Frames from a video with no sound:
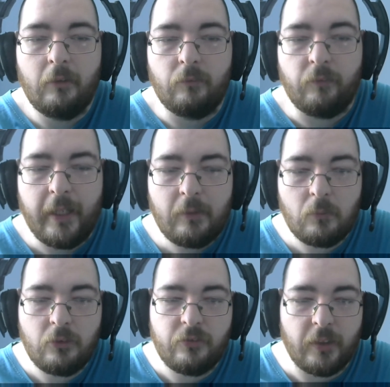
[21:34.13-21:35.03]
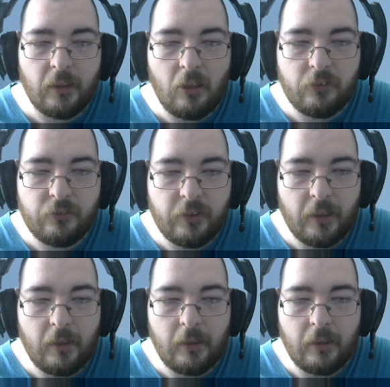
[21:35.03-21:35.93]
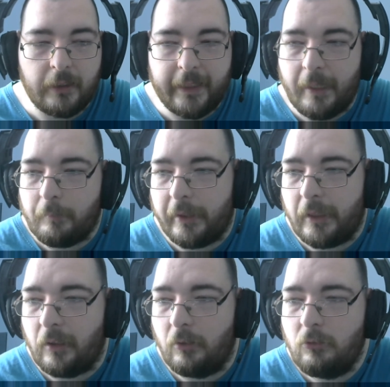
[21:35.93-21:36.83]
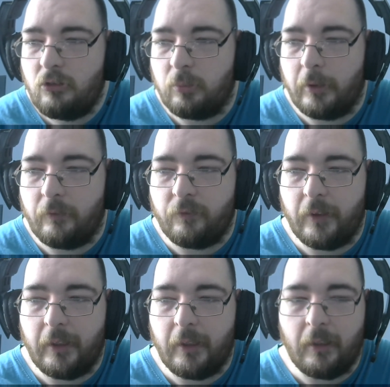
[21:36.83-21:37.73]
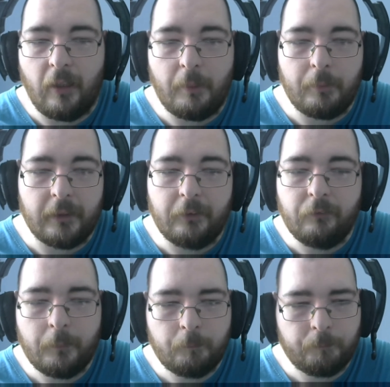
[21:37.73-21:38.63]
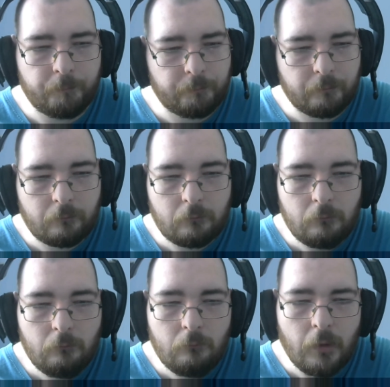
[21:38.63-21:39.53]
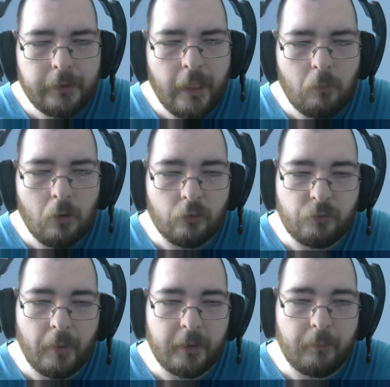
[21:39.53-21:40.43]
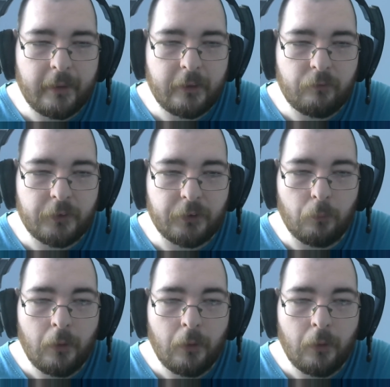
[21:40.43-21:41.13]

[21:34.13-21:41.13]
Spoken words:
That was the last game they closed with, I believe. Yeah, it was Spider-Man, the official.